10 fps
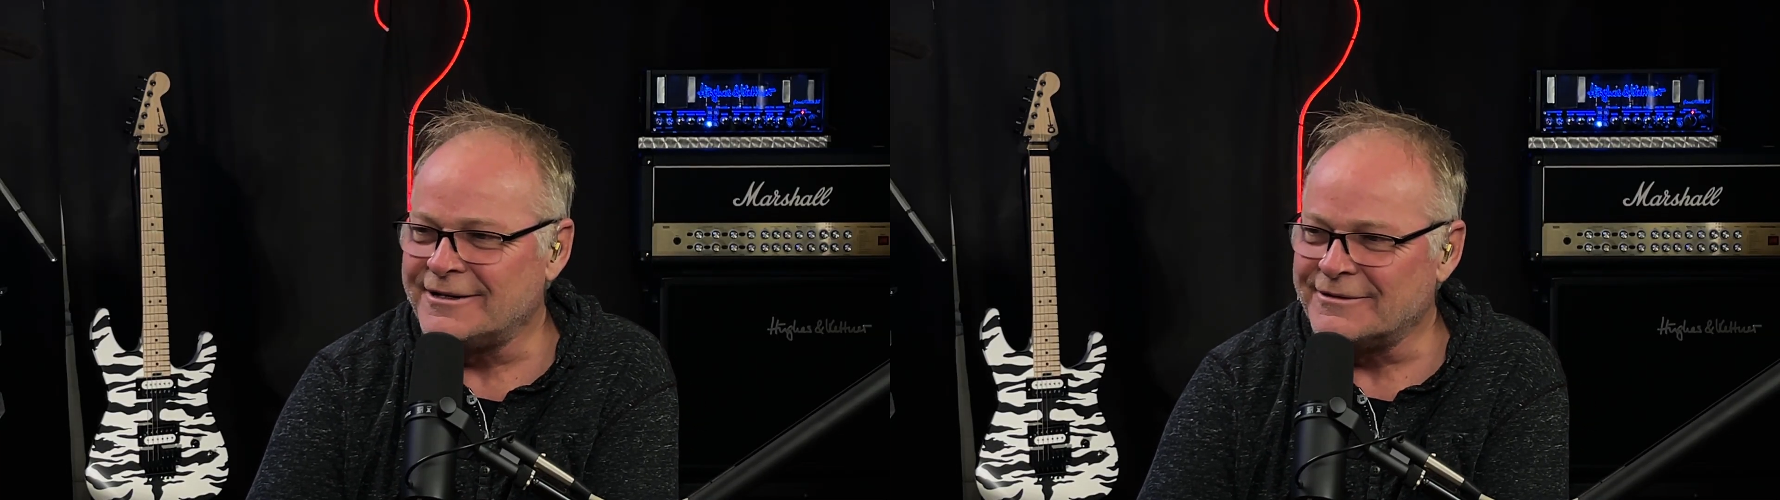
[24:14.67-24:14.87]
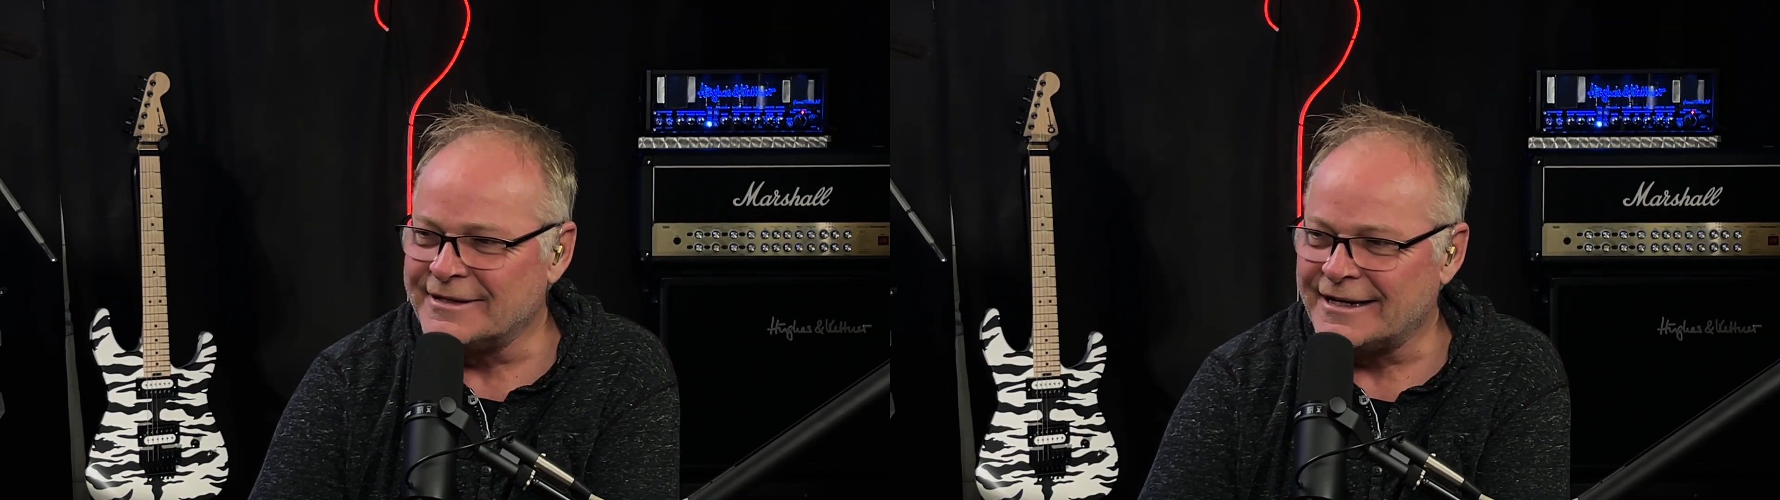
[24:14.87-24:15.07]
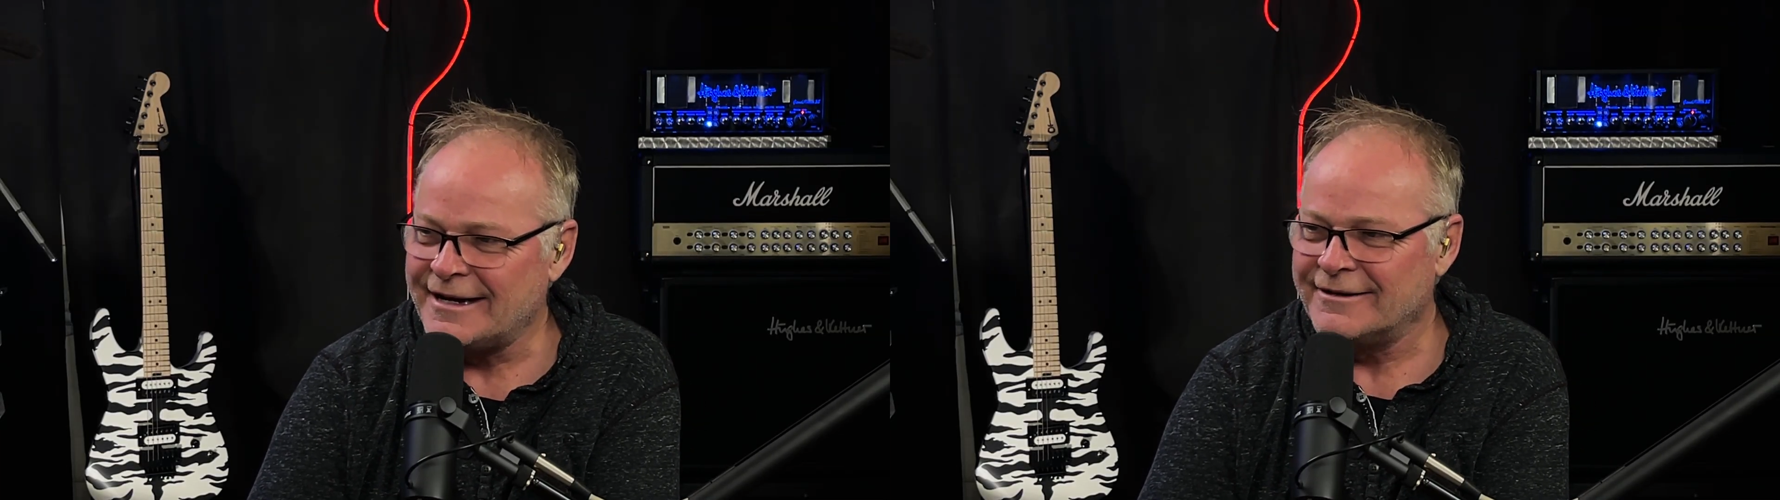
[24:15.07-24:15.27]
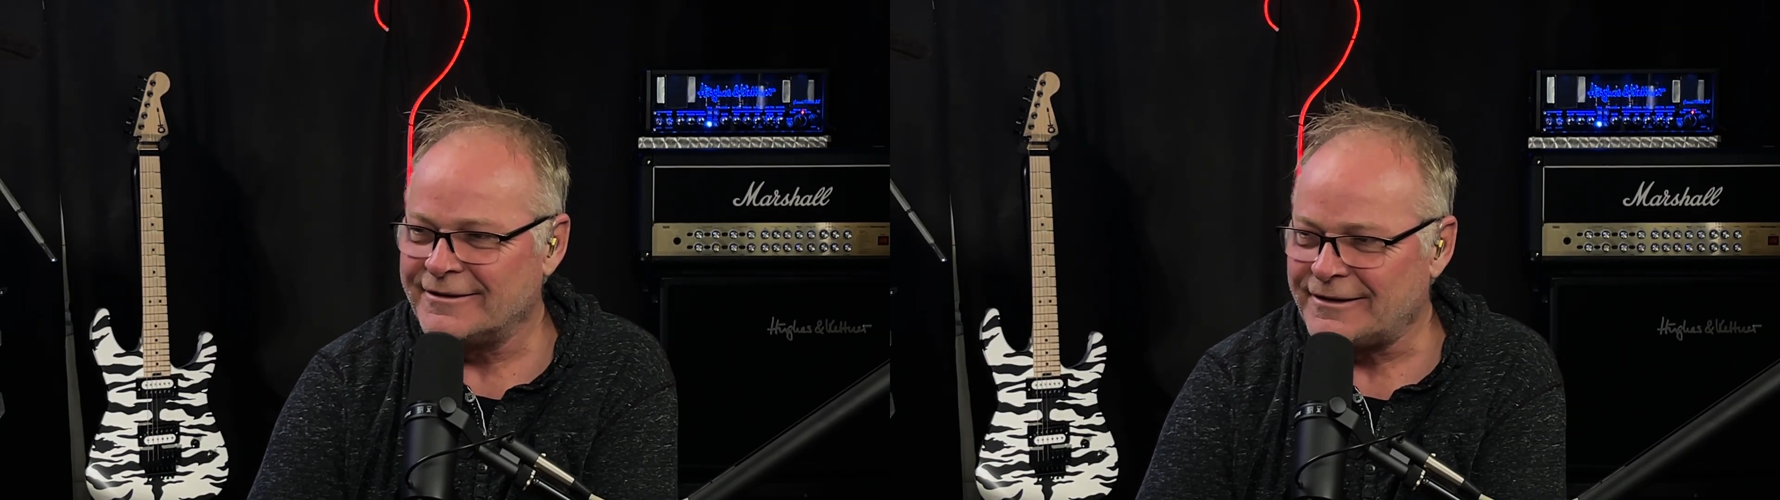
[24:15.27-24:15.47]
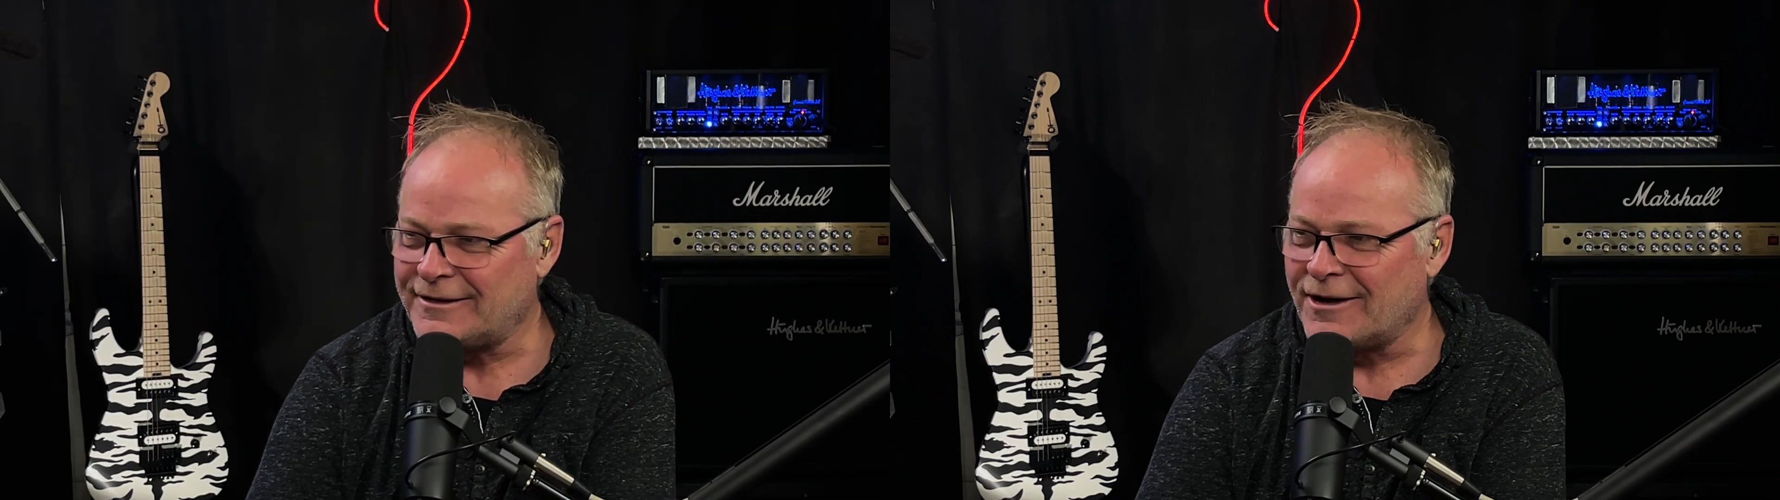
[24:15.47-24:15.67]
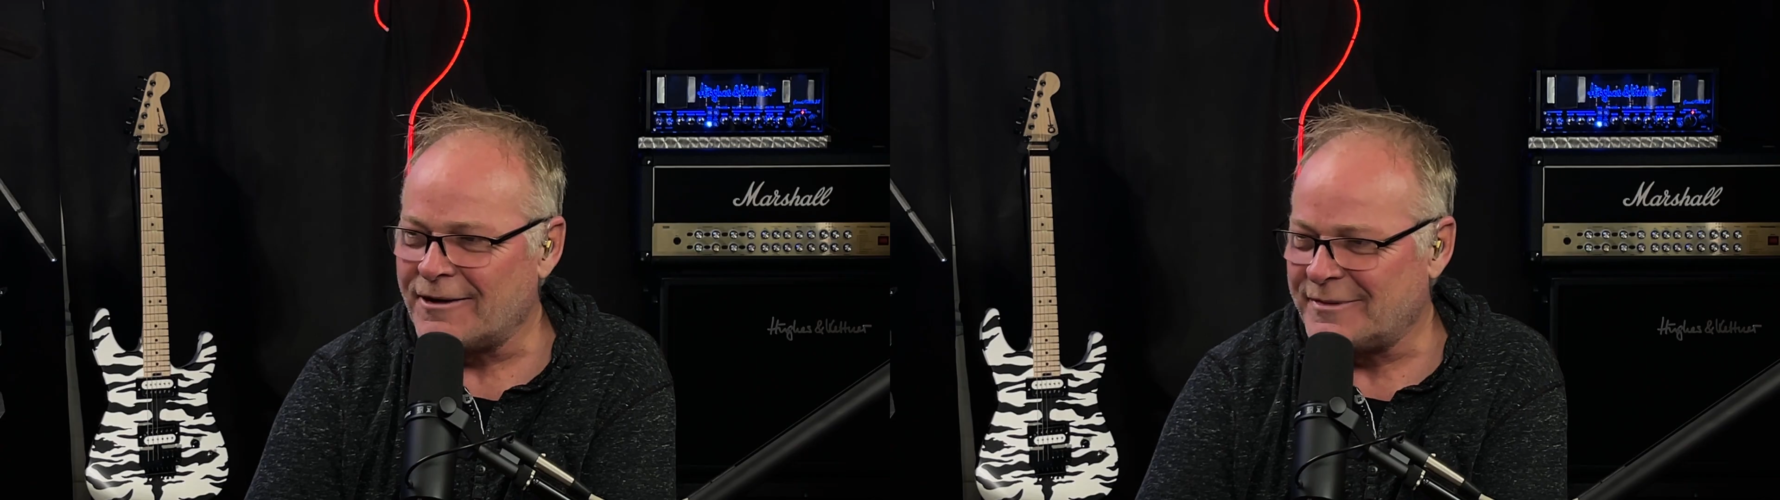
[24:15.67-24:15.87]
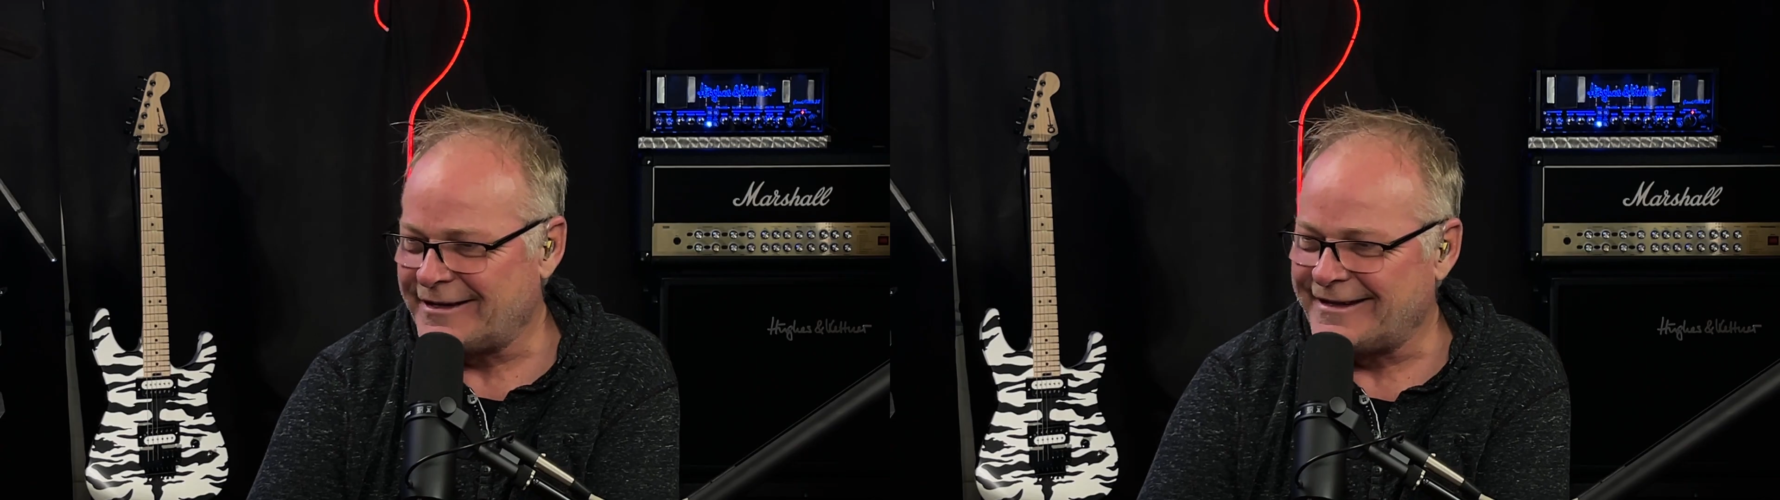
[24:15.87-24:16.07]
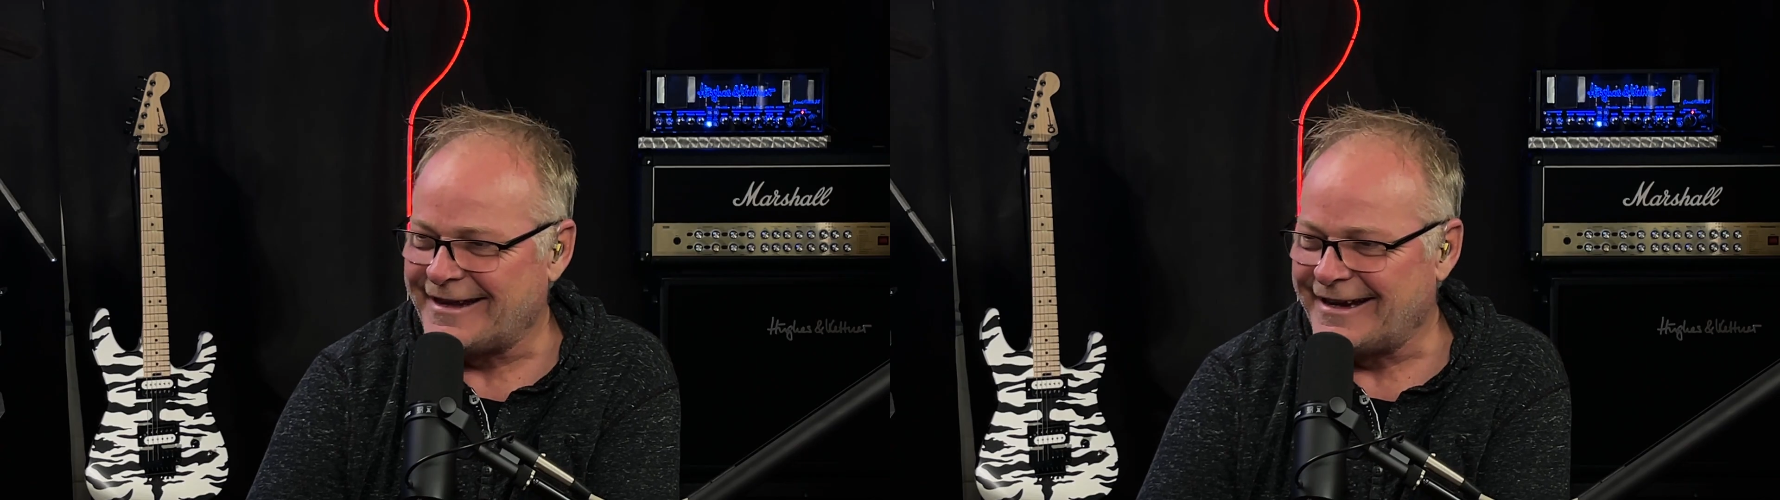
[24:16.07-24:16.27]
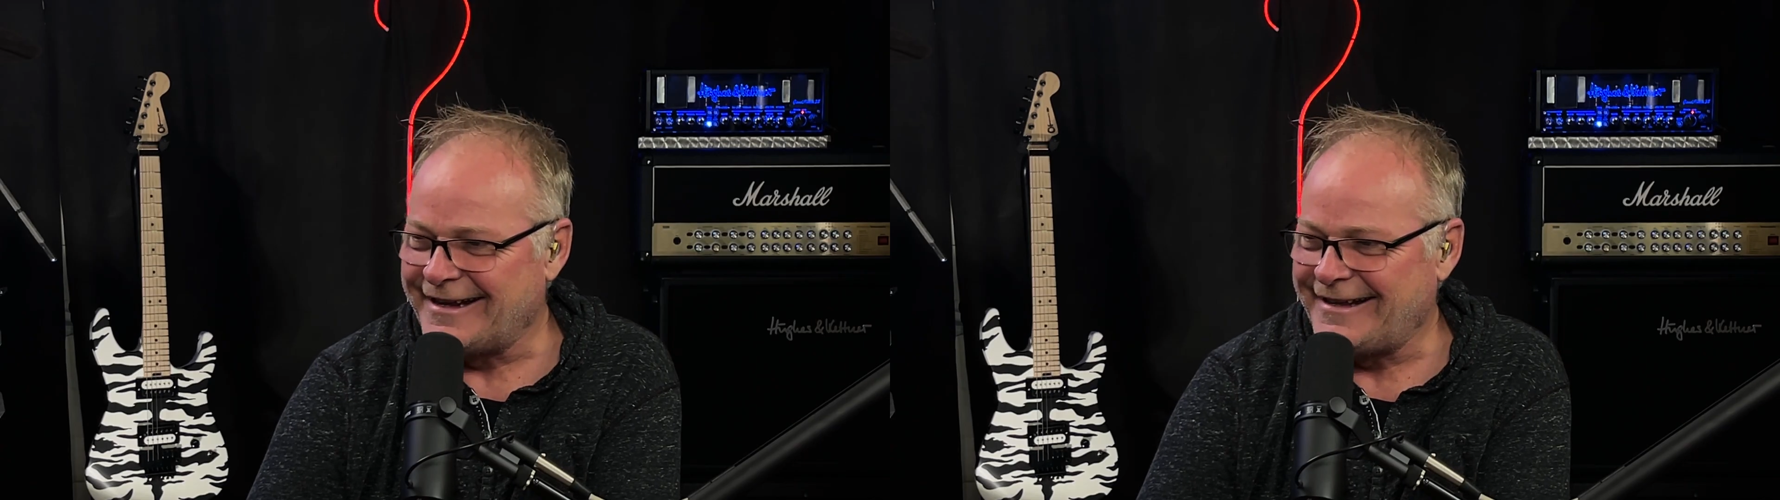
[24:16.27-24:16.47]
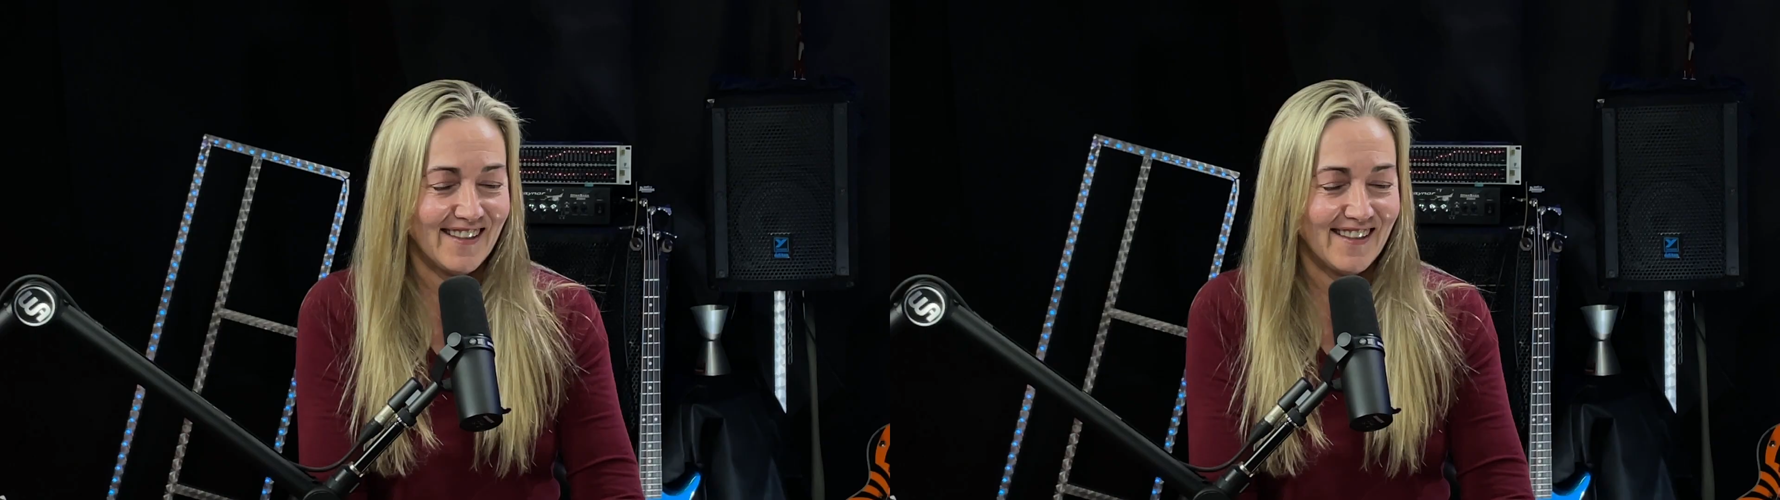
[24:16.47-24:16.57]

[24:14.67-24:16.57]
doing the nail and the topic thing?